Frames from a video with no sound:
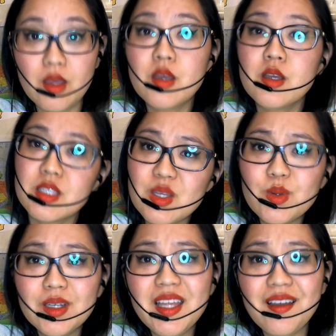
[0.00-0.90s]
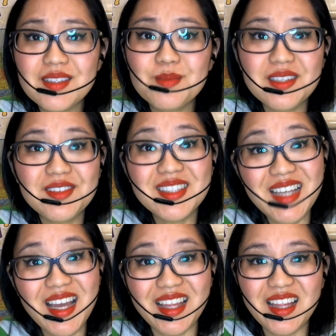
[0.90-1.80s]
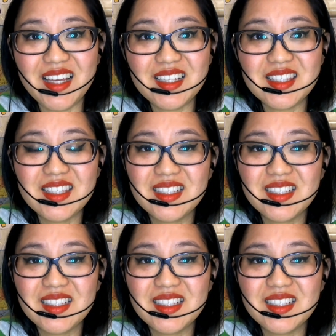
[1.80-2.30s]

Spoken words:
So we're going to have some different dialects.